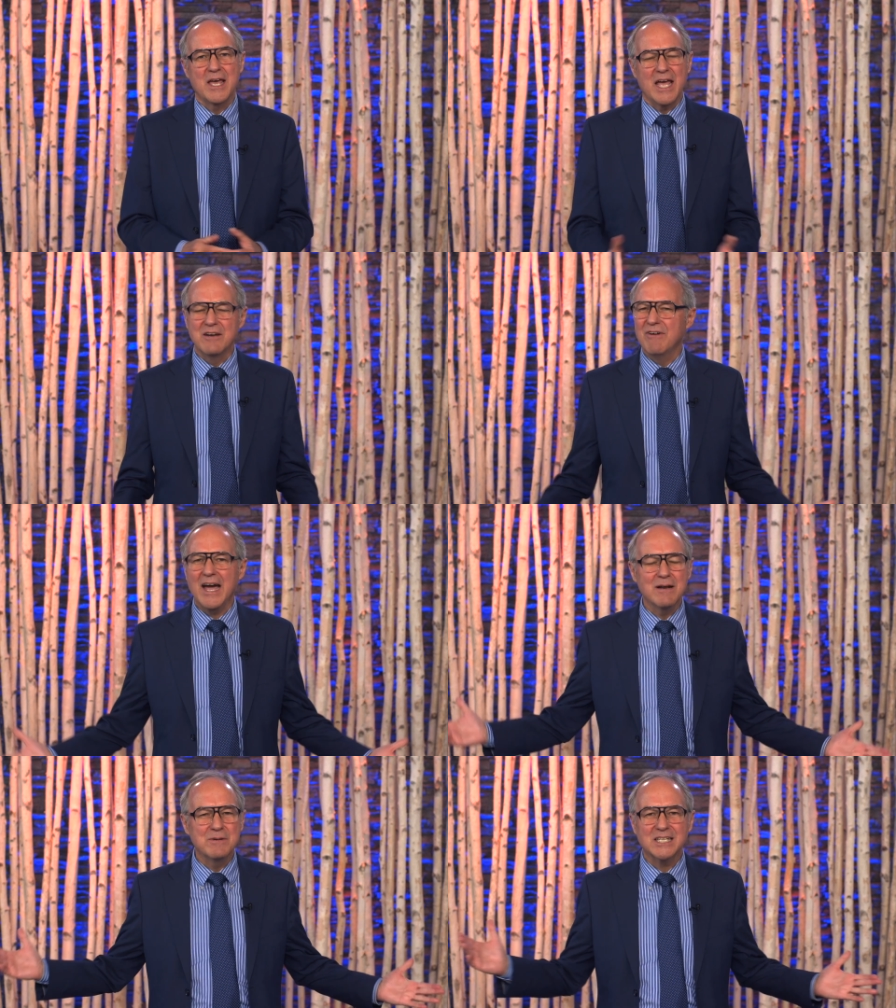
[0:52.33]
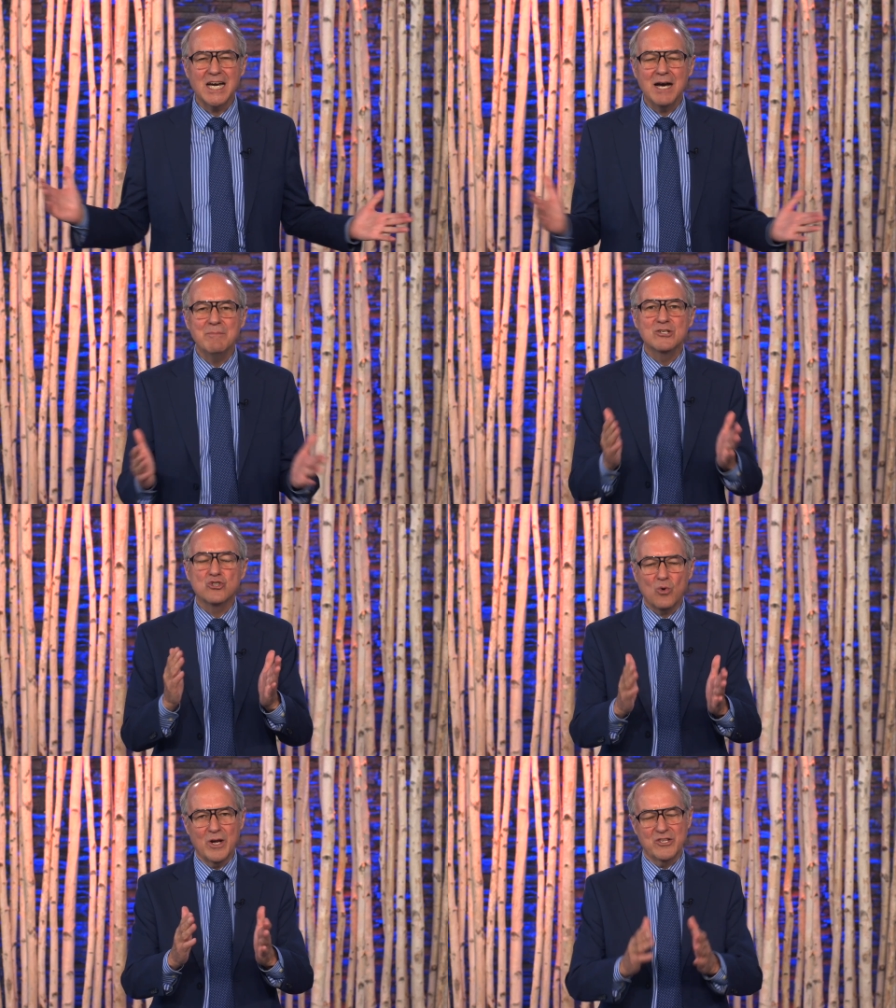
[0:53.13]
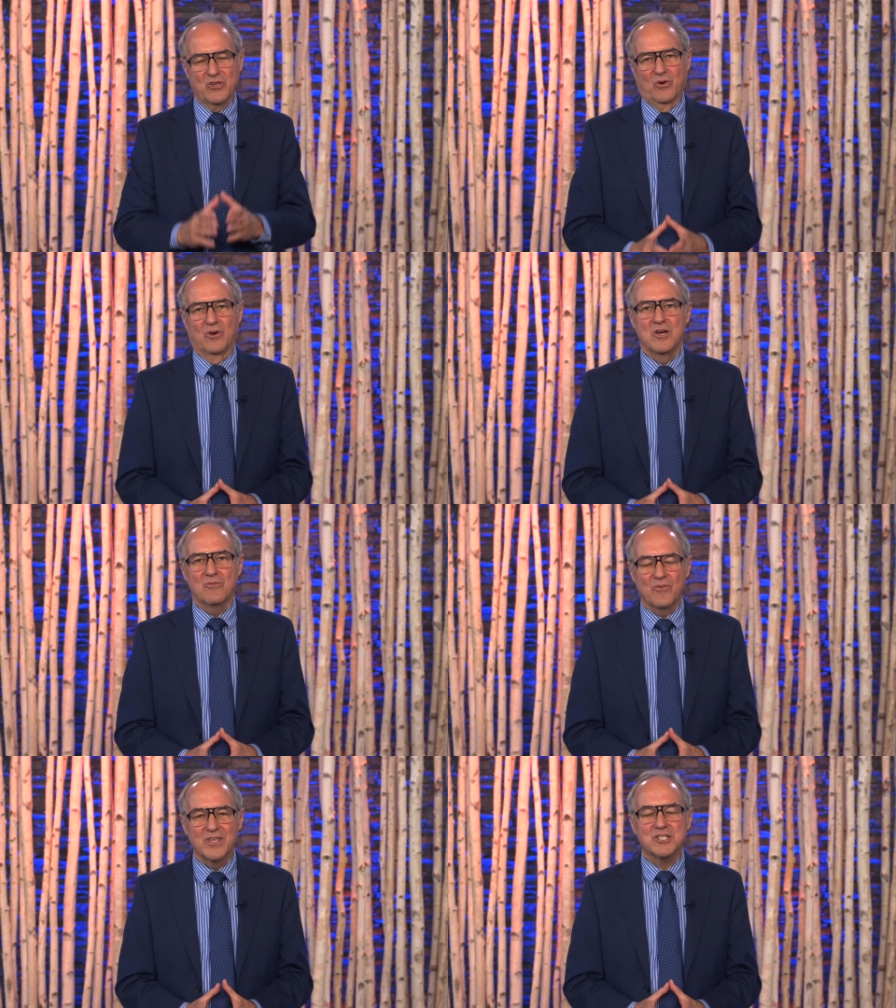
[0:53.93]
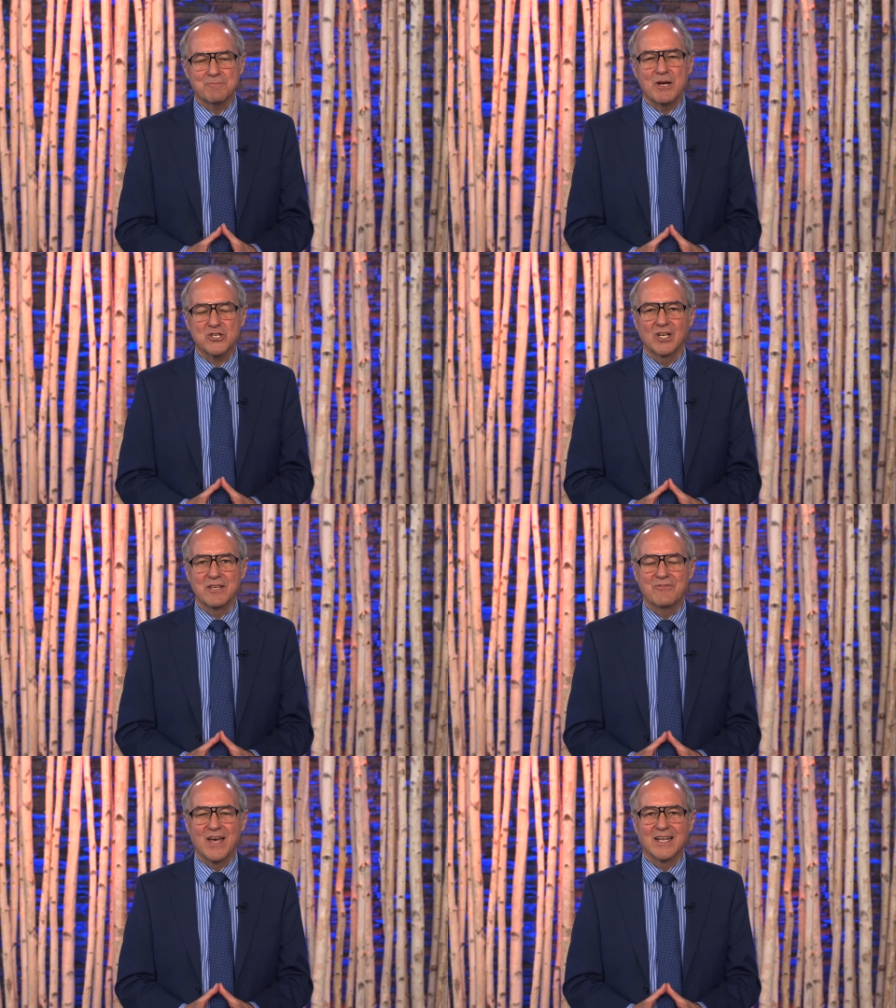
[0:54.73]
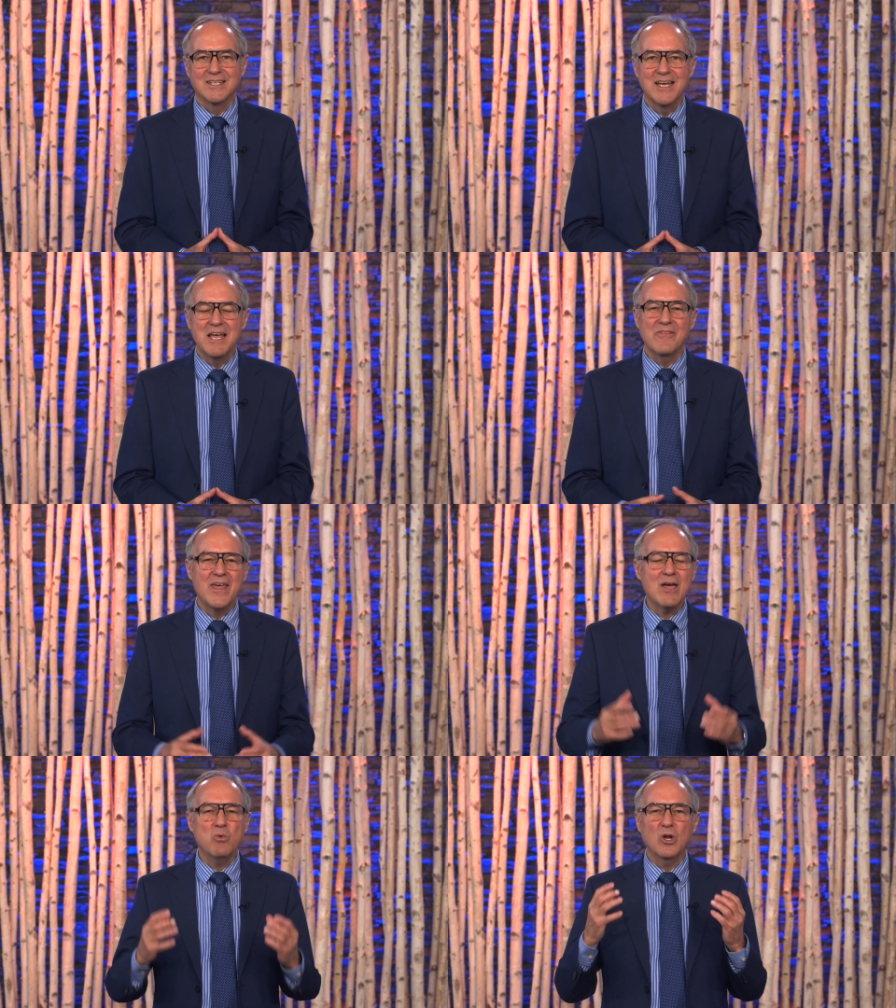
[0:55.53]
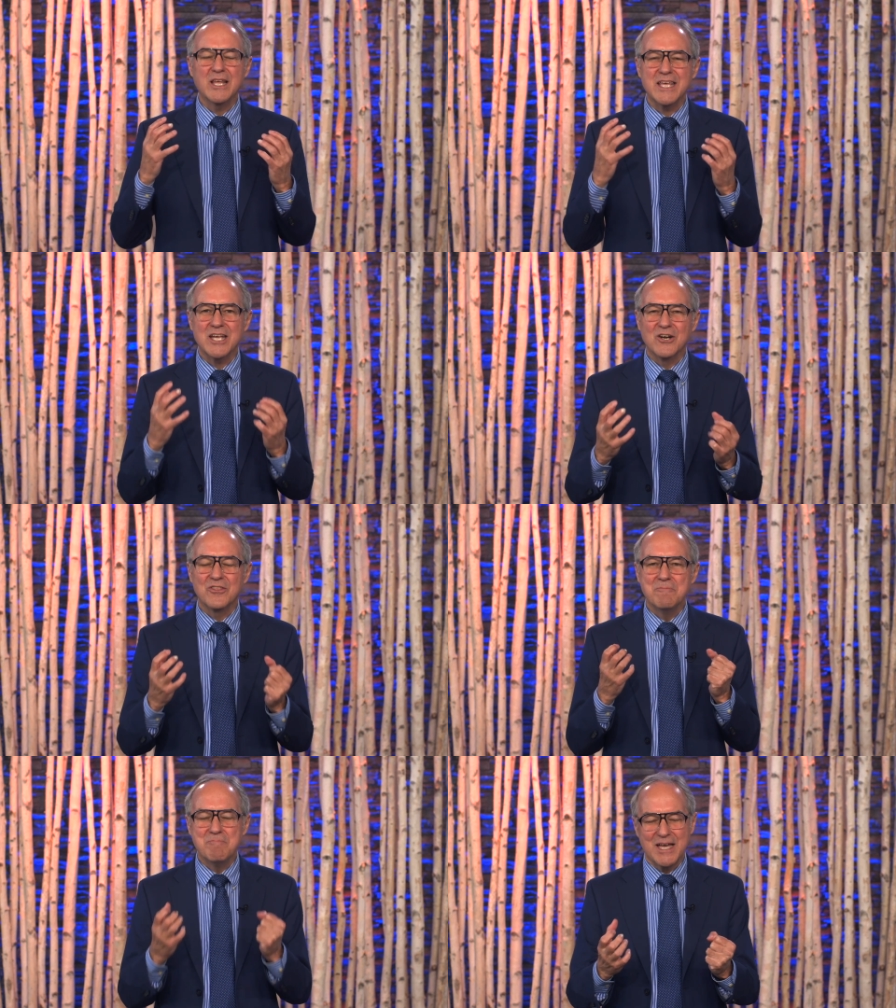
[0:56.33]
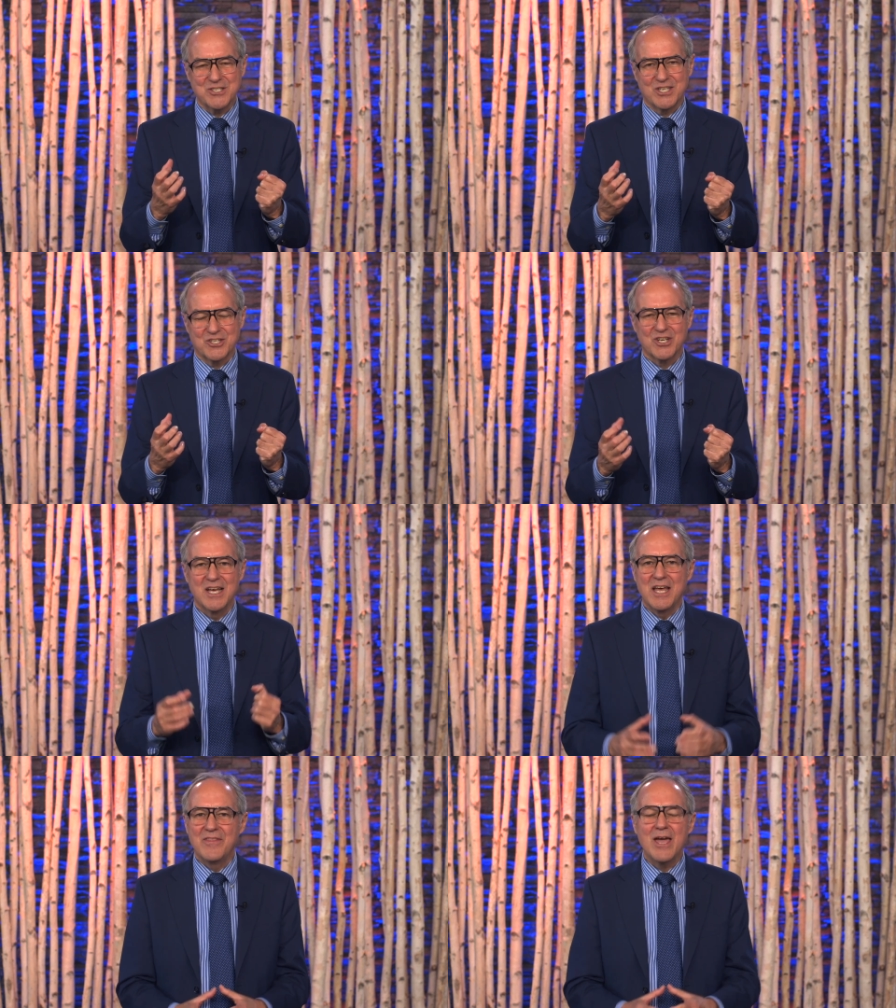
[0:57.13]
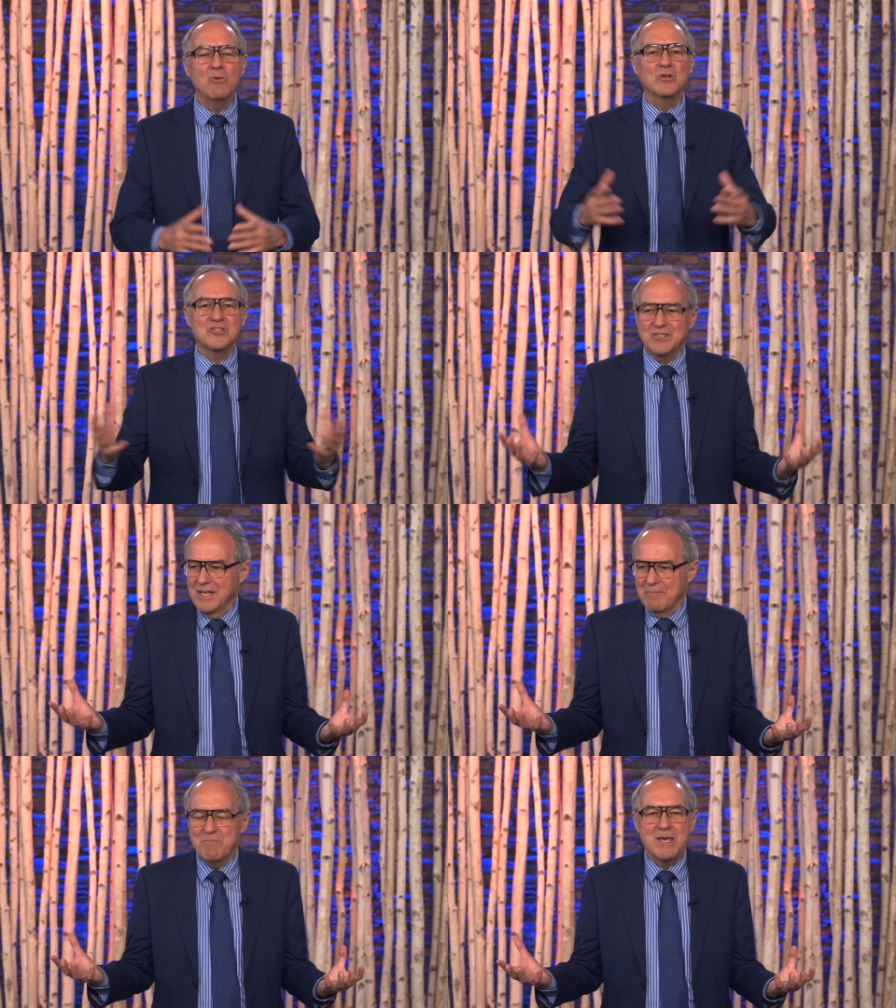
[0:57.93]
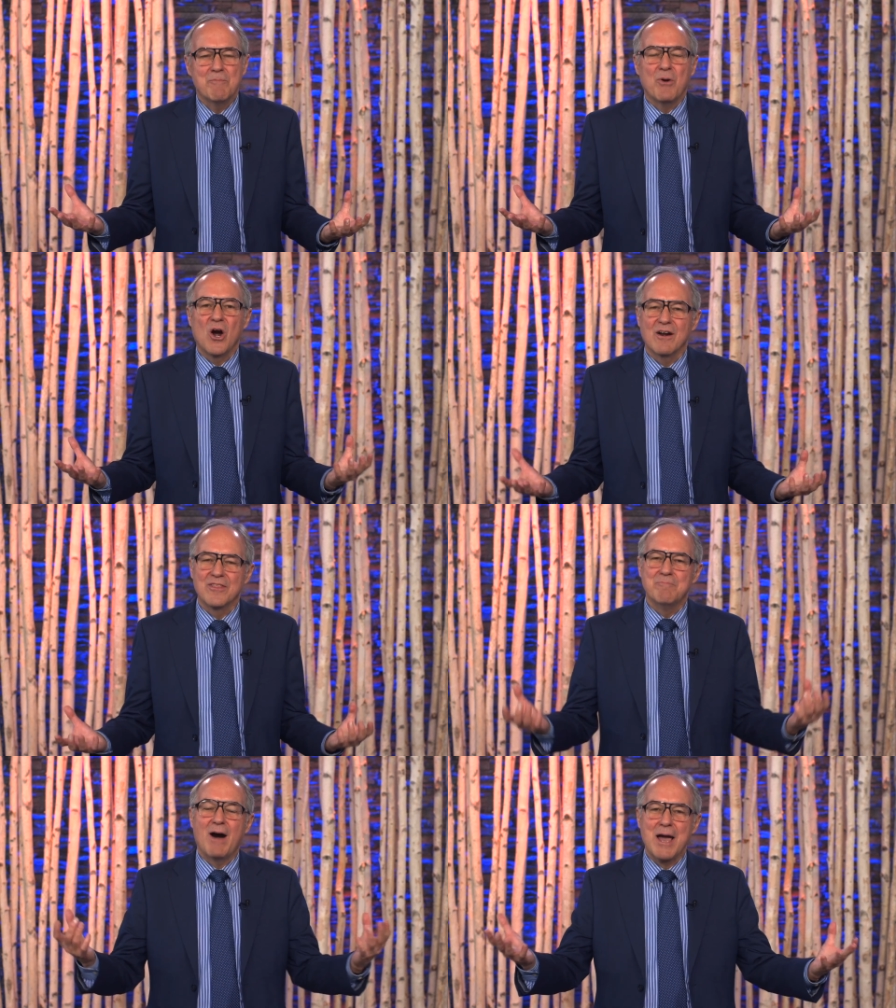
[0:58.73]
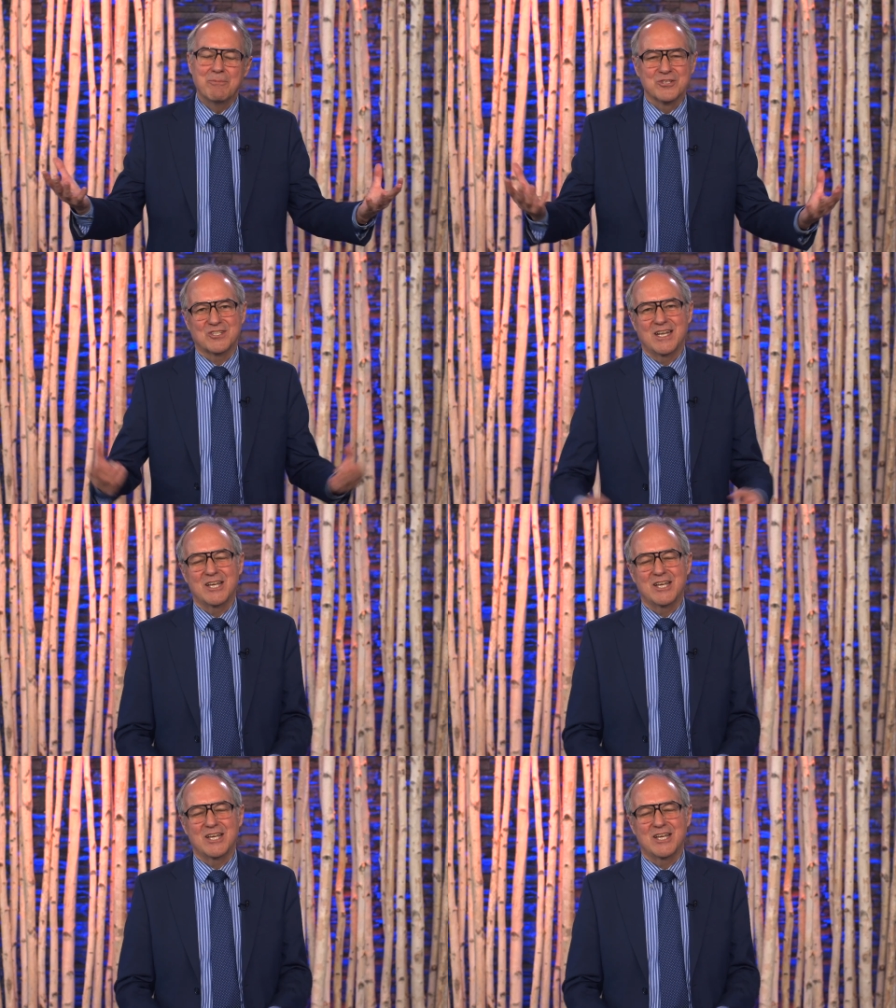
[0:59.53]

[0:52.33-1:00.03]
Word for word: Invite them to come and join you for this special event. They will hear the message. They will be a part of the Bible study